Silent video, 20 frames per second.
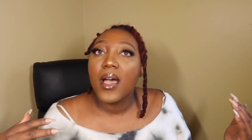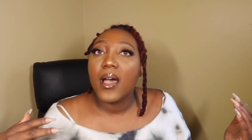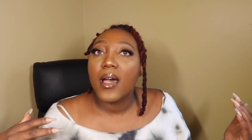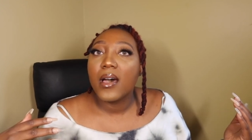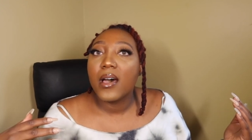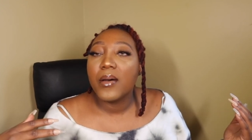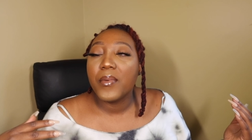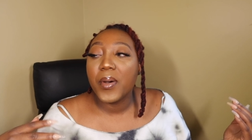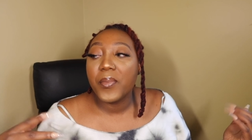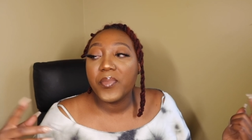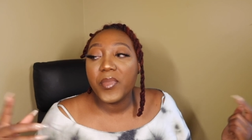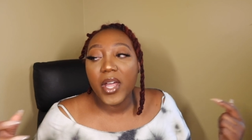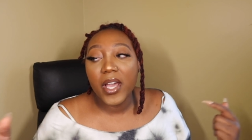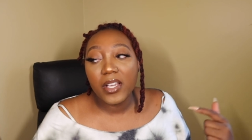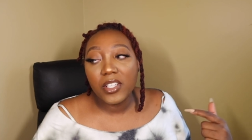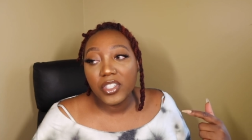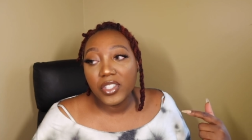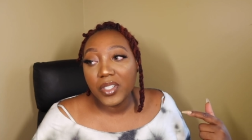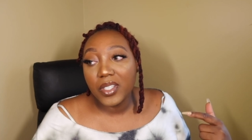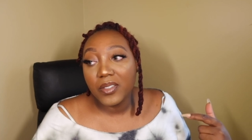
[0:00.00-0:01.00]
um, I'm
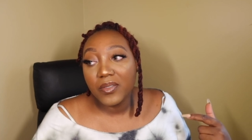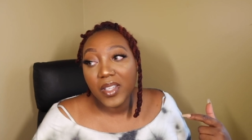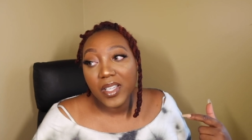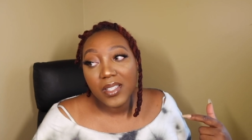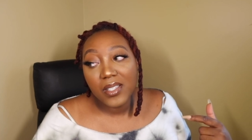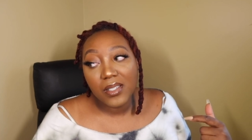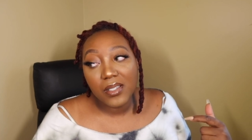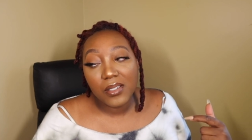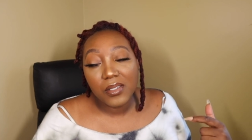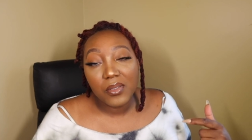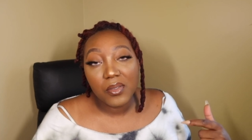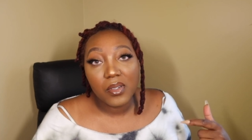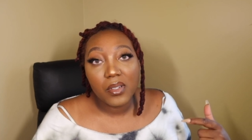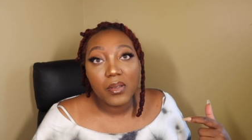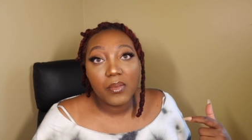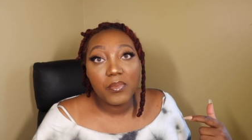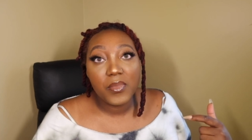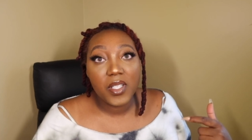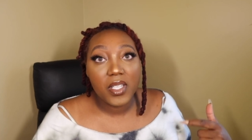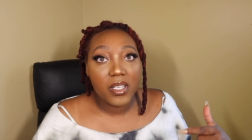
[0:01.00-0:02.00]
not sure if they're still doing
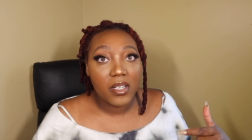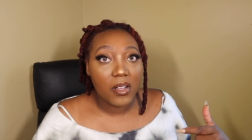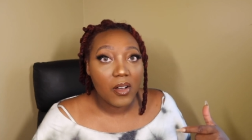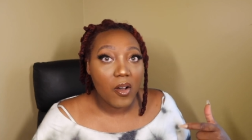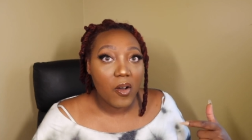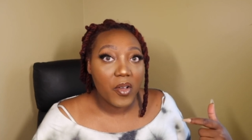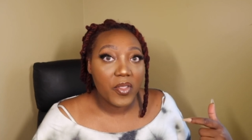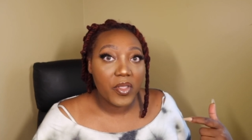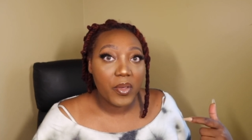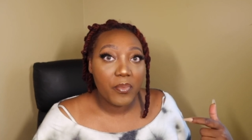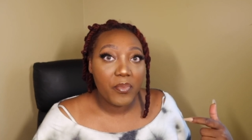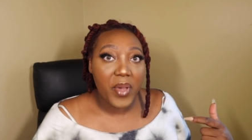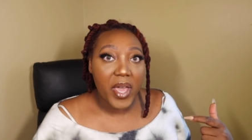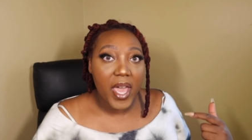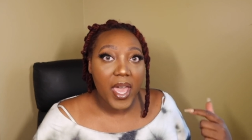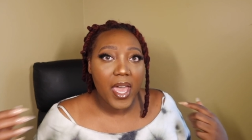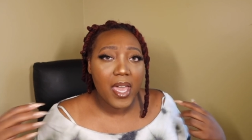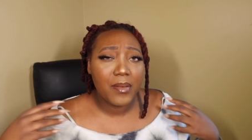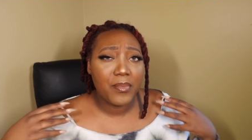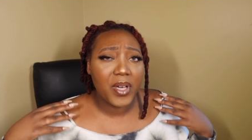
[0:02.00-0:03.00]
the deal on the
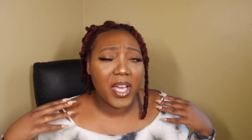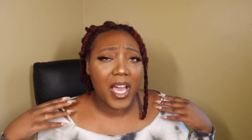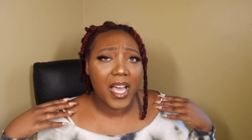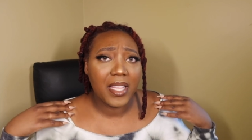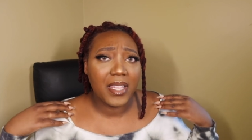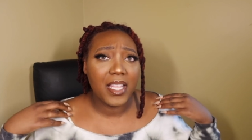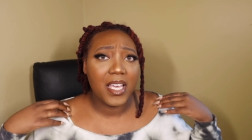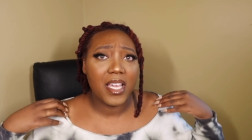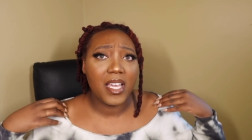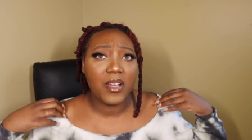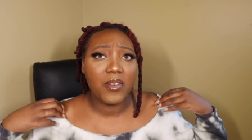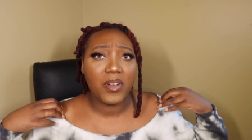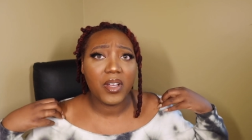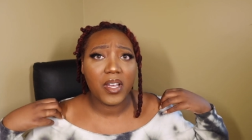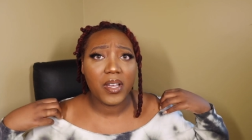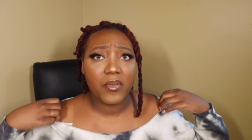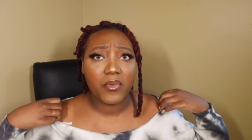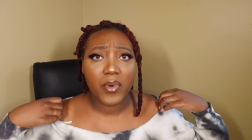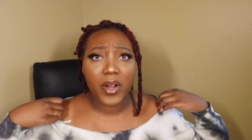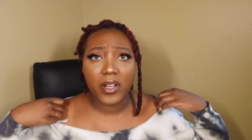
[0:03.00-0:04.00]
bag, but I think
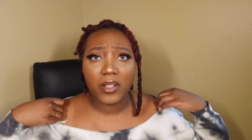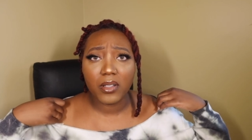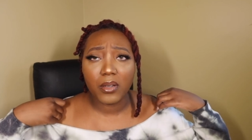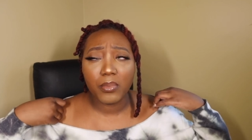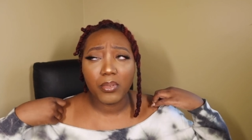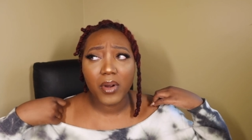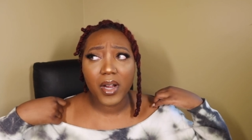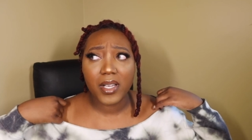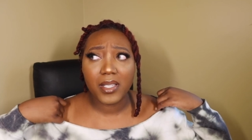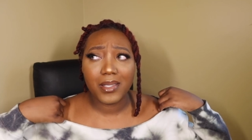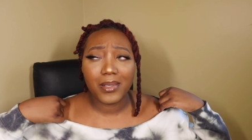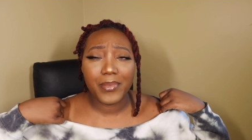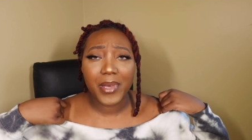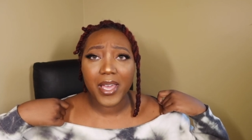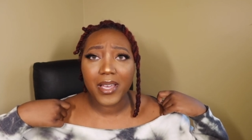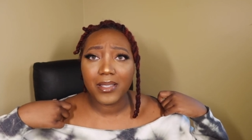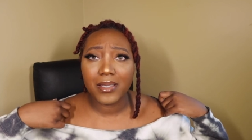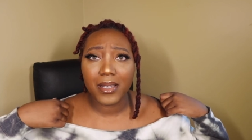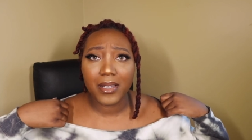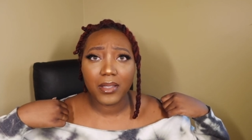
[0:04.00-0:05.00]
regular price
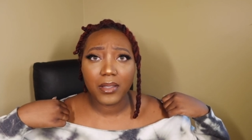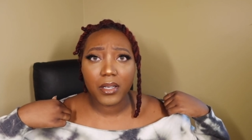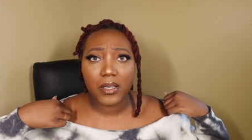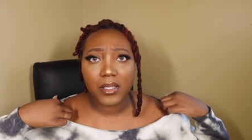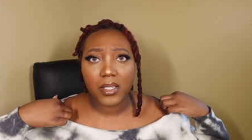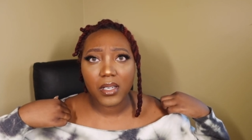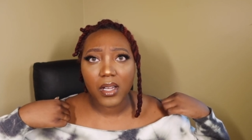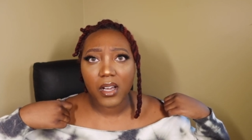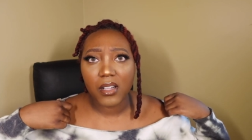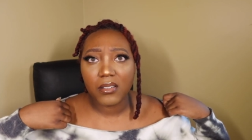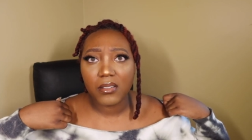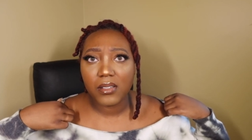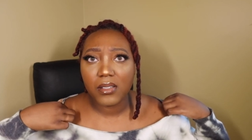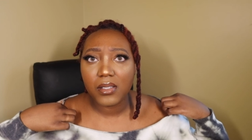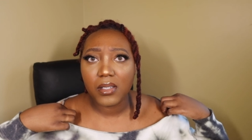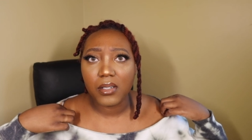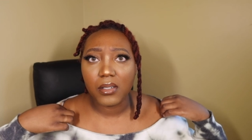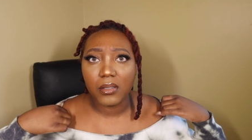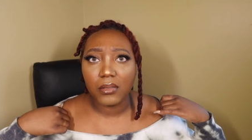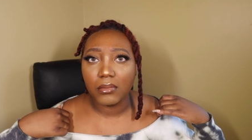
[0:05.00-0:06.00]
bag's like $30.
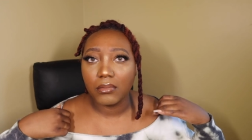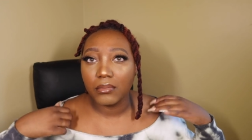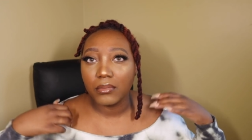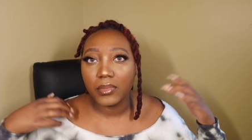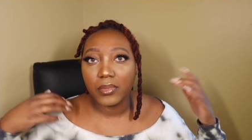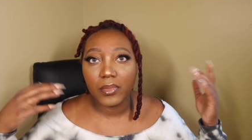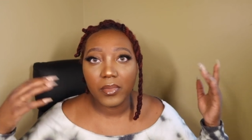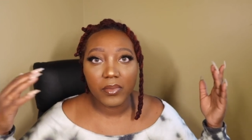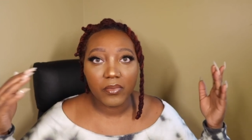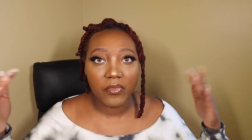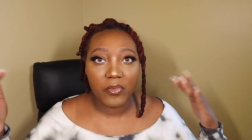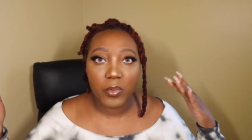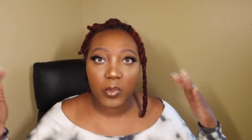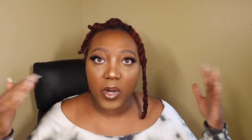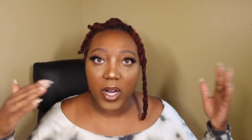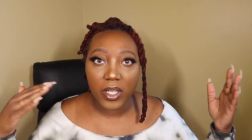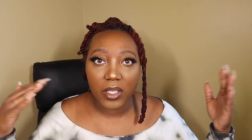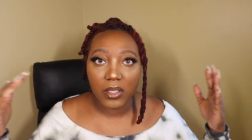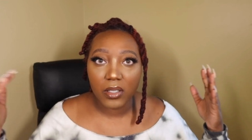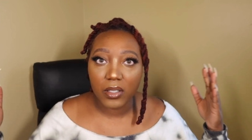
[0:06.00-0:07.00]
So
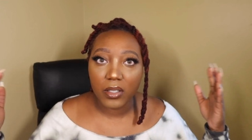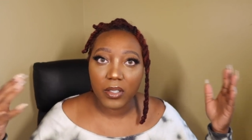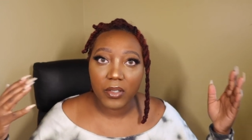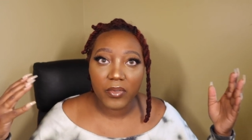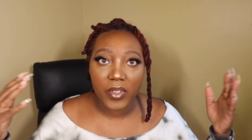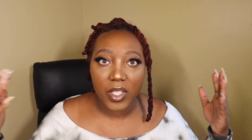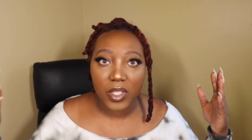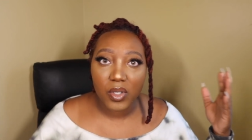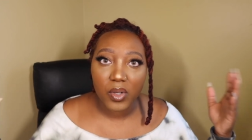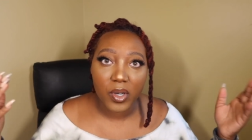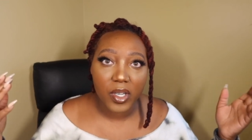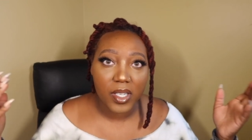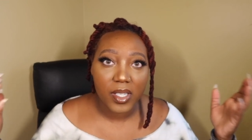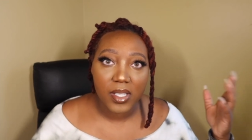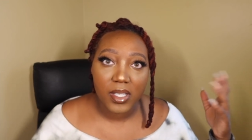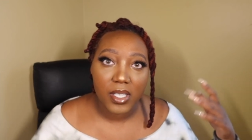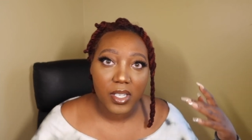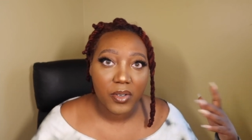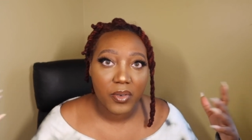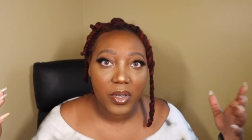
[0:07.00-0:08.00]
regular
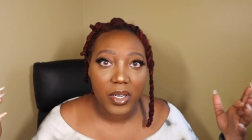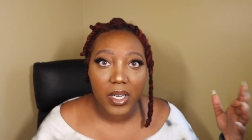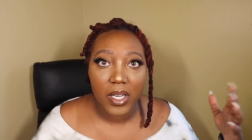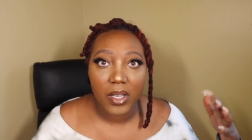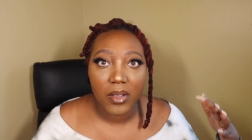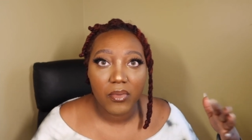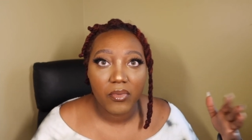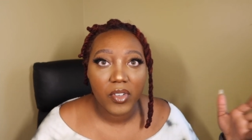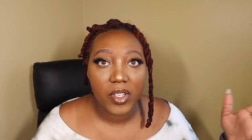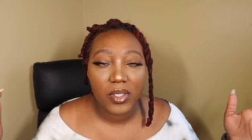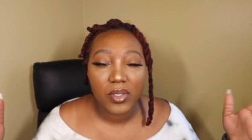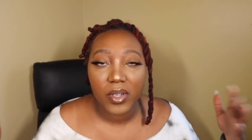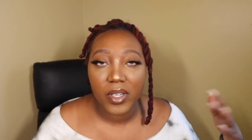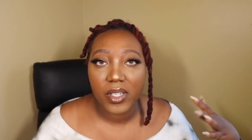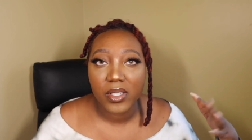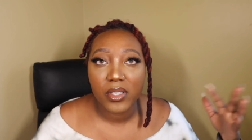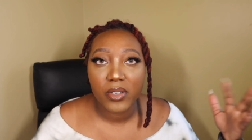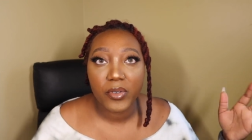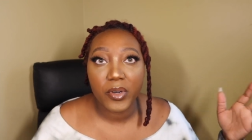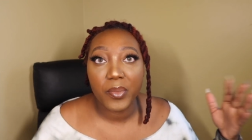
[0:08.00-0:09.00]
Victoria's Secret,
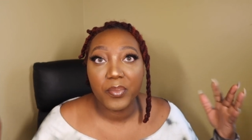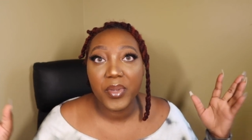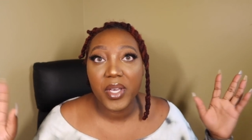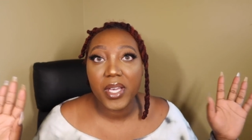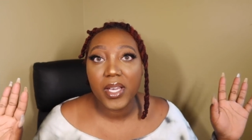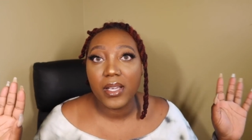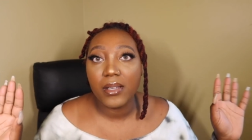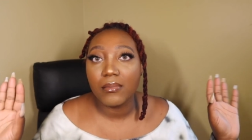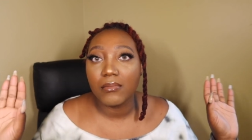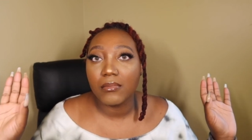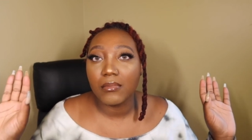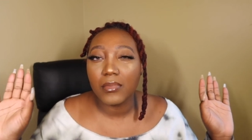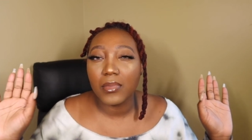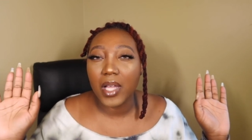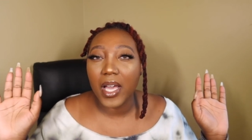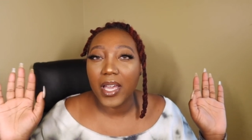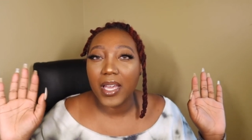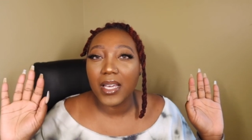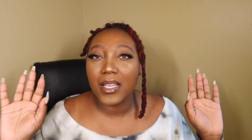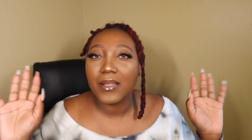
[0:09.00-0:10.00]
Victoria's Secret pink,
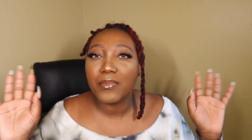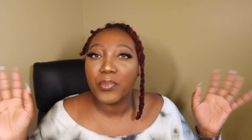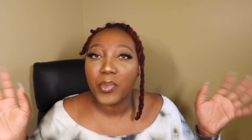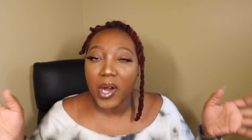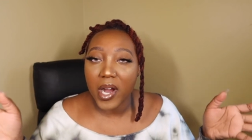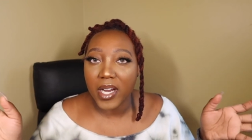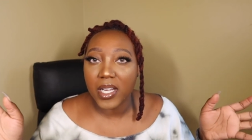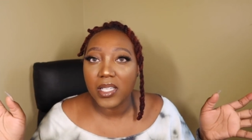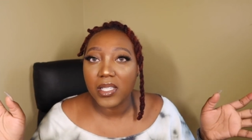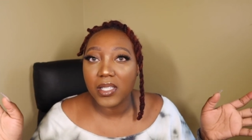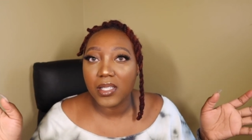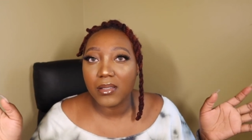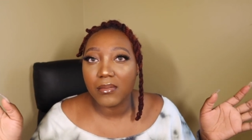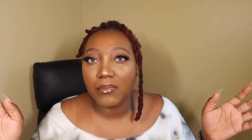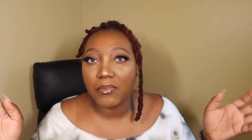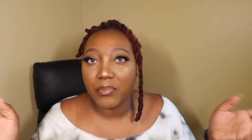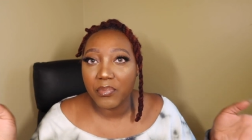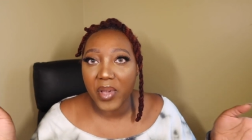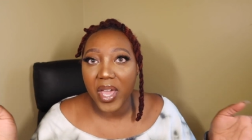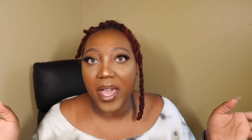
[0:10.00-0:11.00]
white price
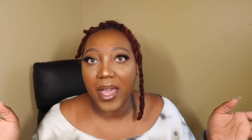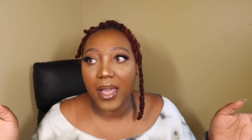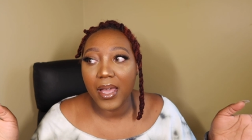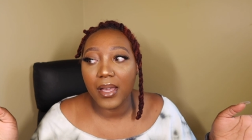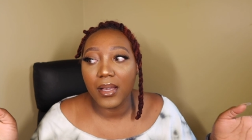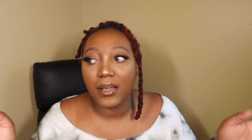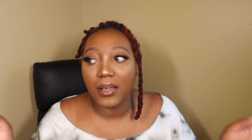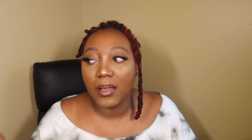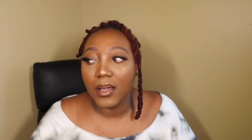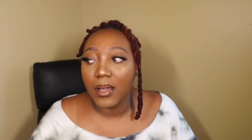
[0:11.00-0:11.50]
bag.